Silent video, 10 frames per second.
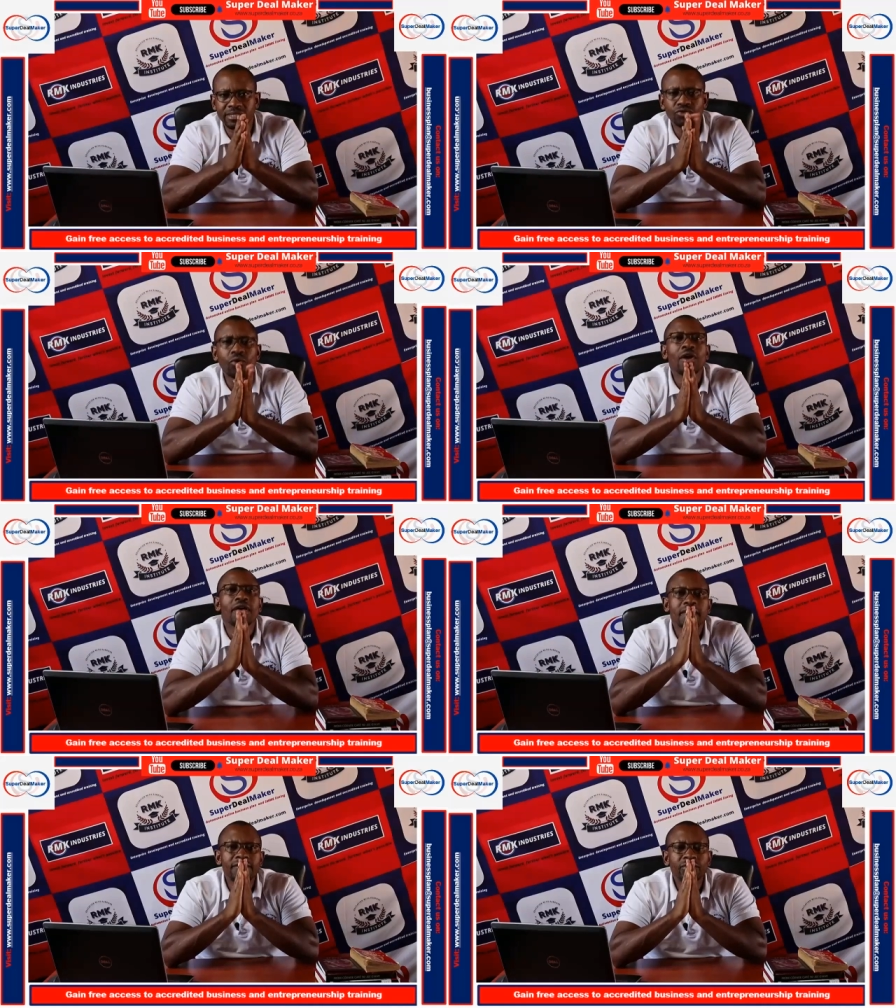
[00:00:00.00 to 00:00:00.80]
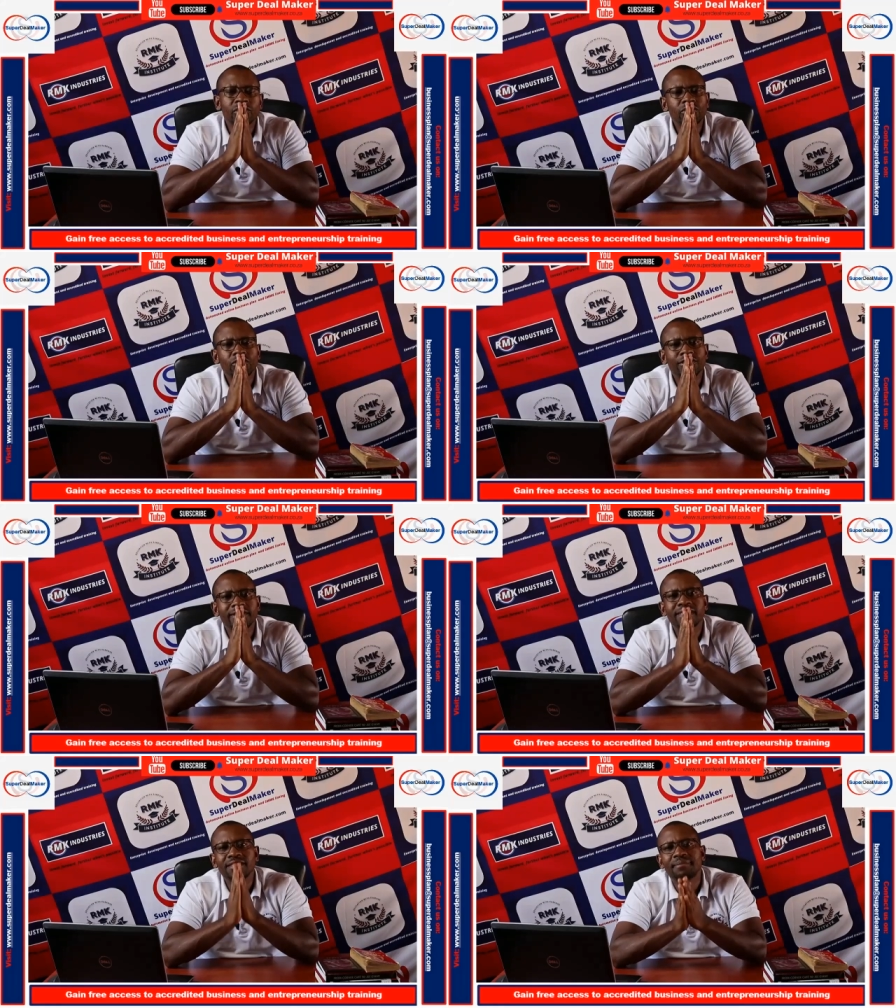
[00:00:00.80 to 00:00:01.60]
So if you don't do your
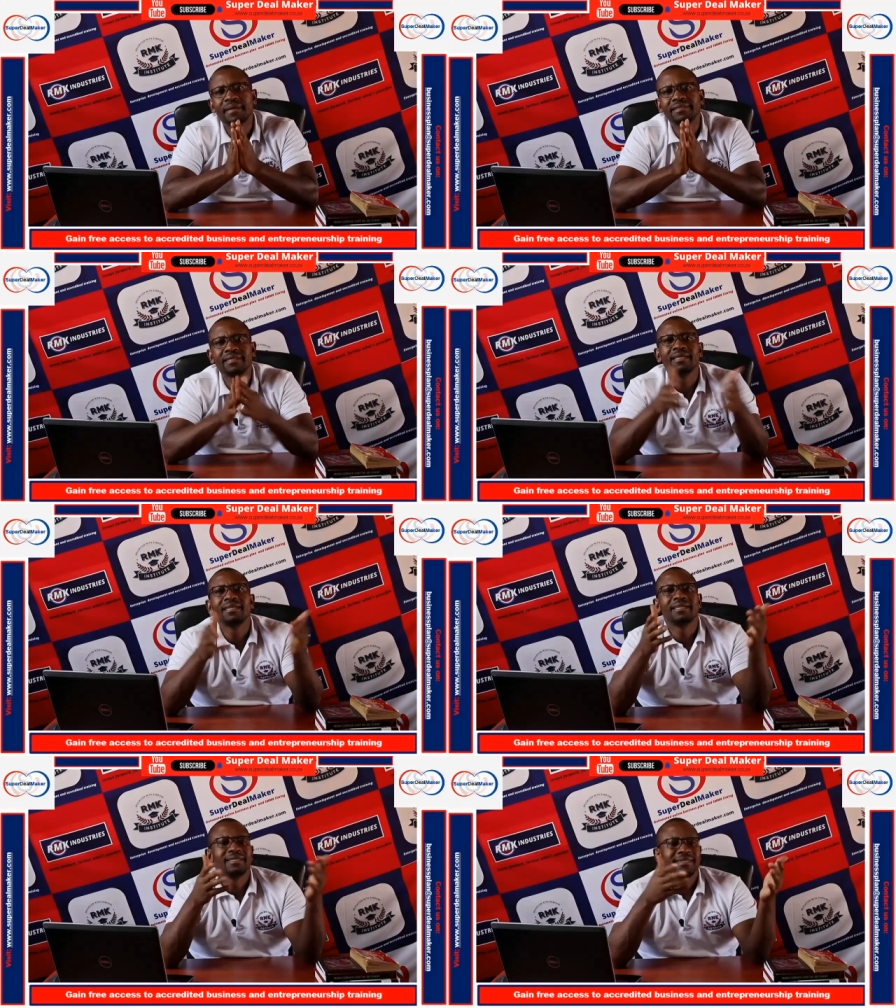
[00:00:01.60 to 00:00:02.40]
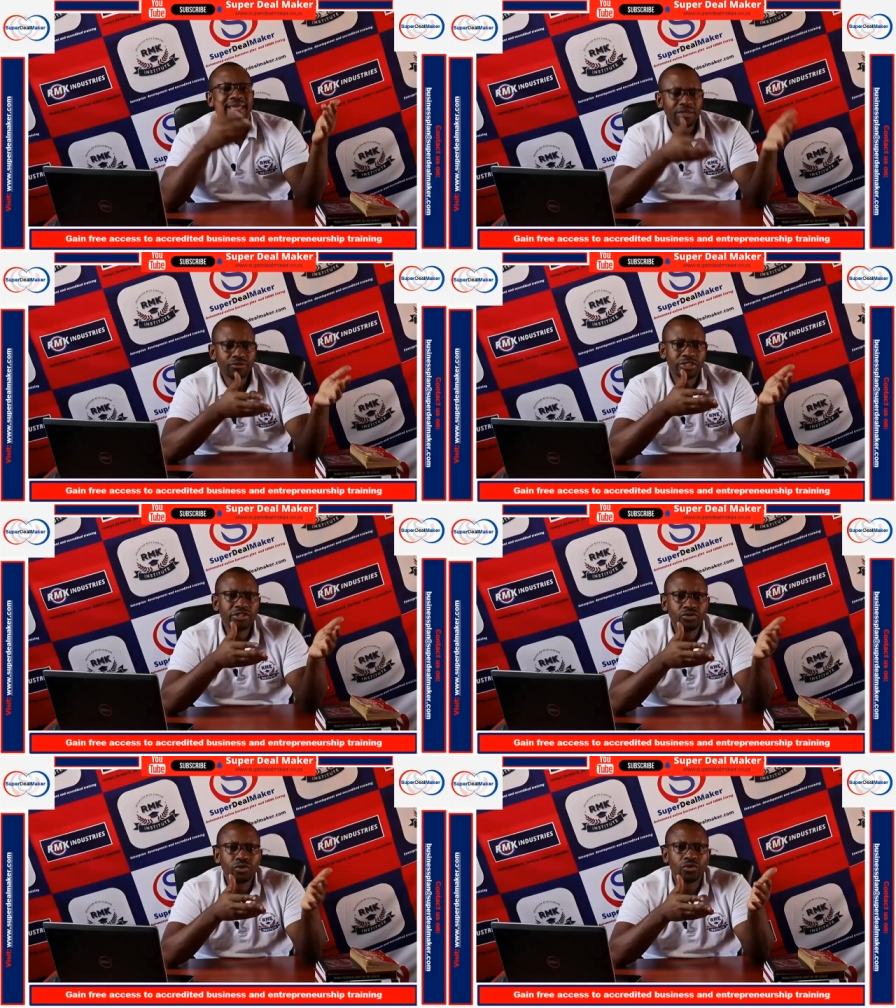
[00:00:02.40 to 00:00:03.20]
skills plan, they
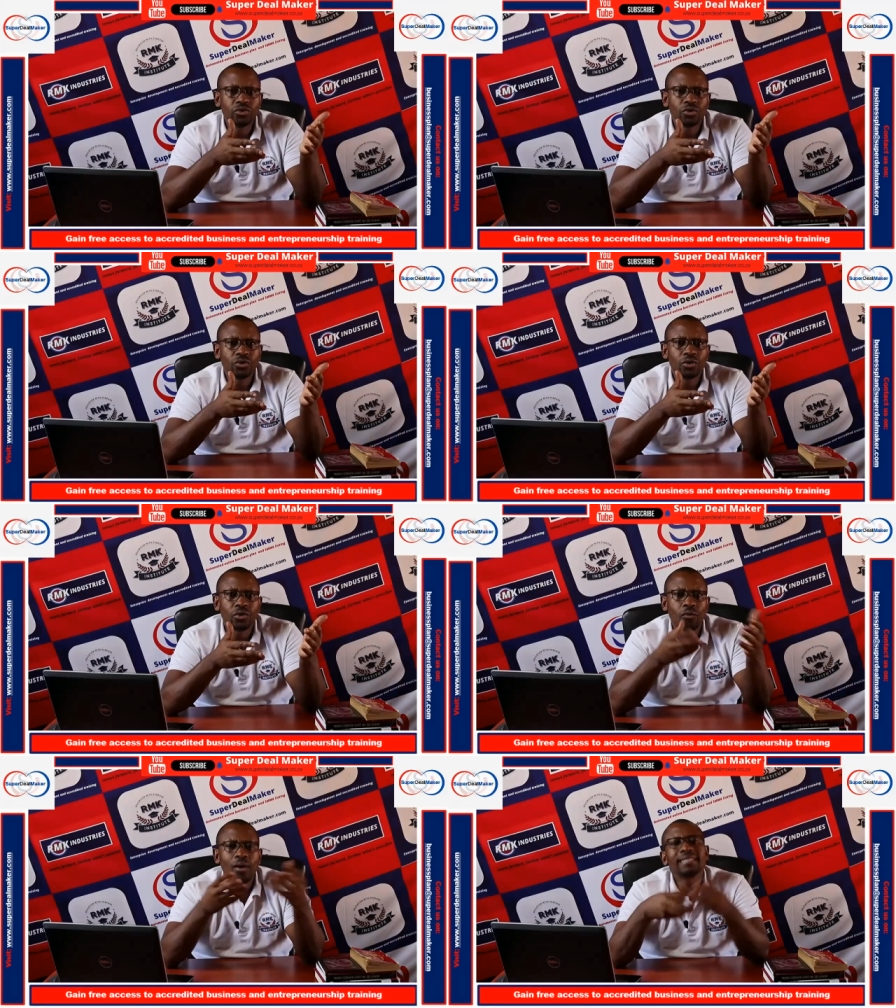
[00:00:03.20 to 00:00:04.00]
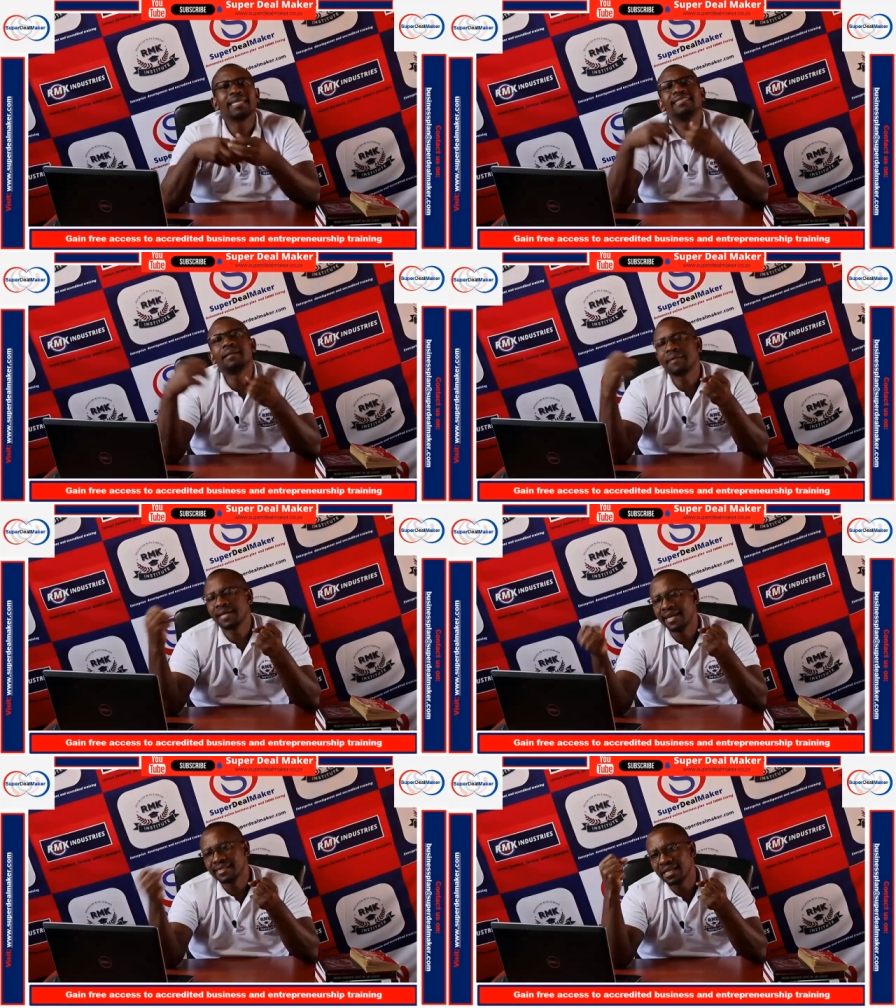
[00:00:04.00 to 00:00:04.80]
wouldn't know what
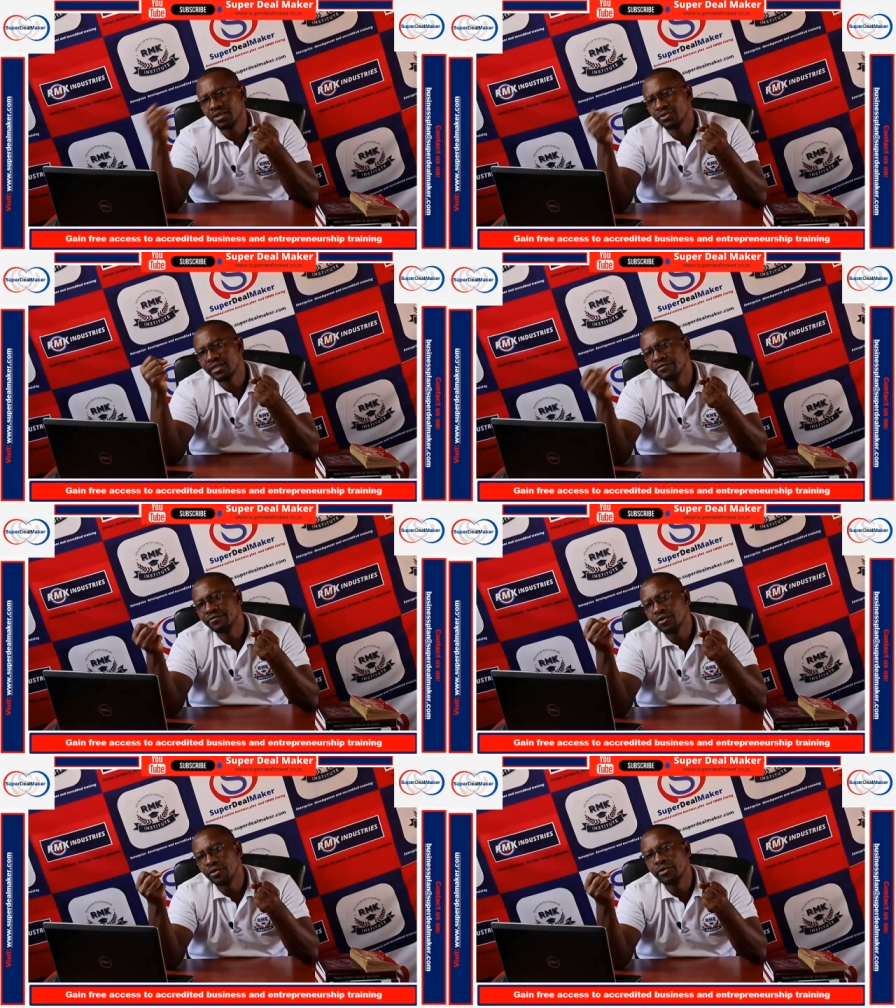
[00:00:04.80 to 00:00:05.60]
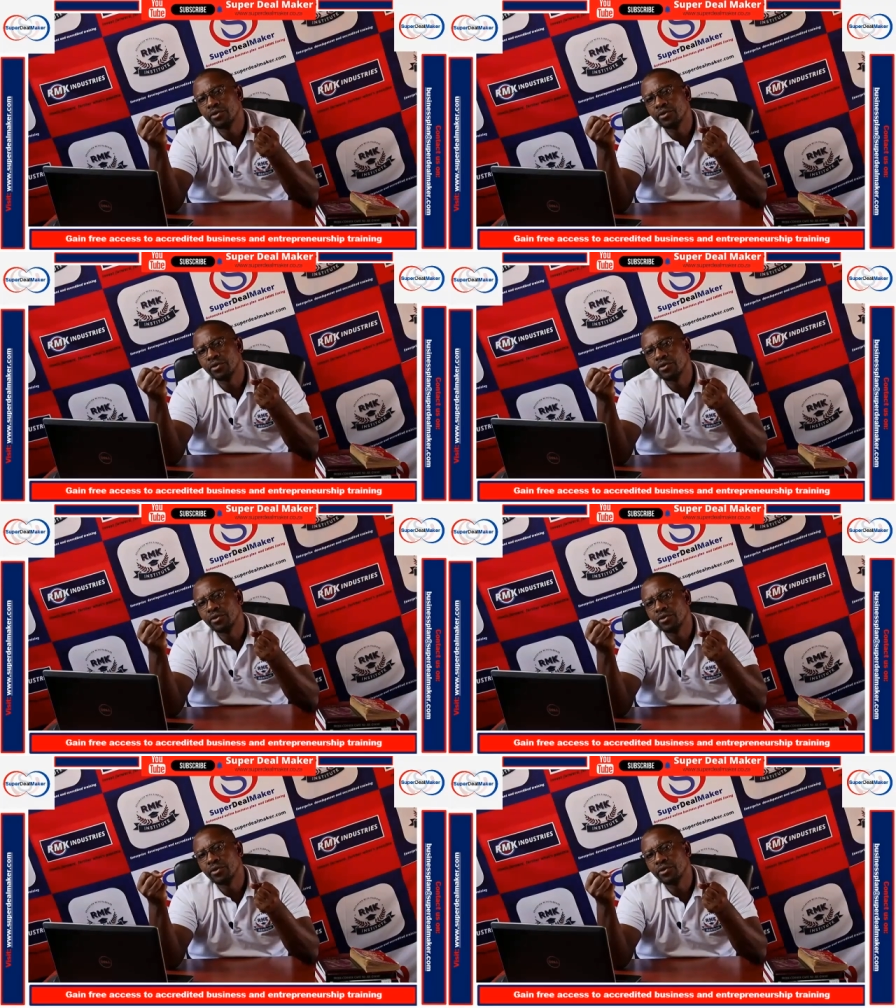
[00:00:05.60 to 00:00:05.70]
entrepreneurs are looking for.